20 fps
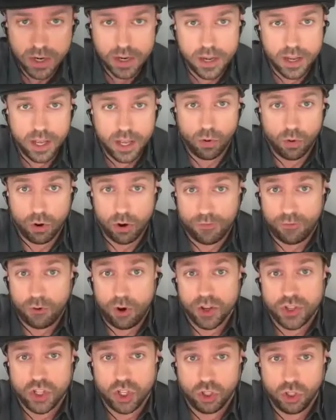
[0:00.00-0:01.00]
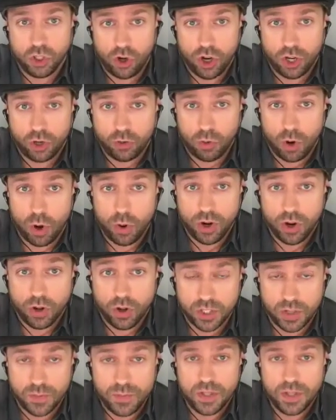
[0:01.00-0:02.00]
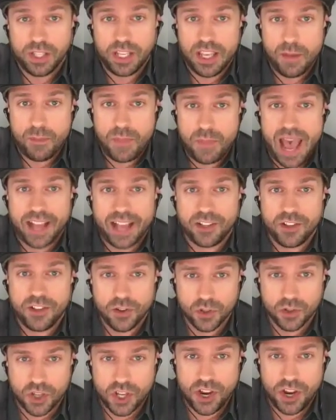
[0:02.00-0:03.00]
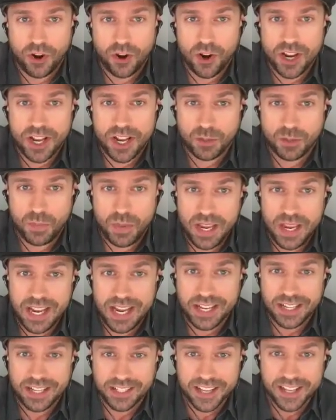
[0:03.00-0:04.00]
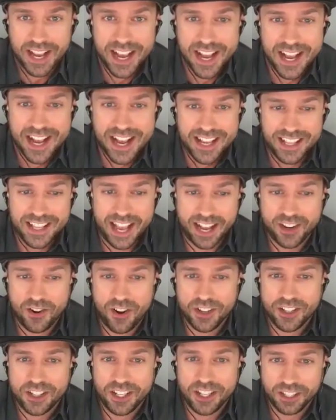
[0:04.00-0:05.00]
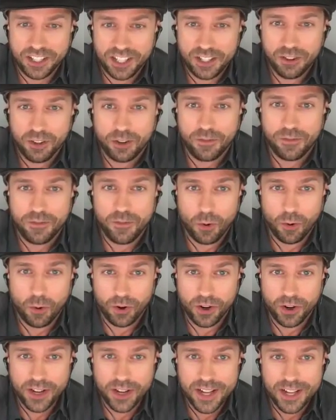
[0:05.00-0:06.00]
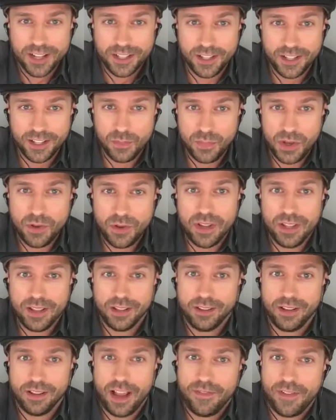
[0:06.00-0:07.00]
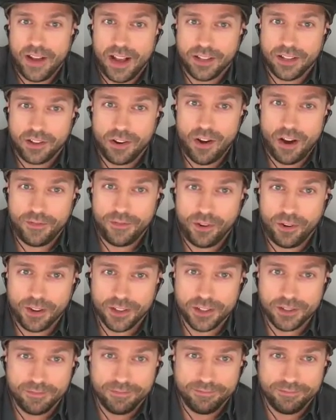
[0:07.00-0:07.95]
in order for us to learn and grow and ultimately get back to those curious beings that constantly look forward to the beauty that life has to offer us.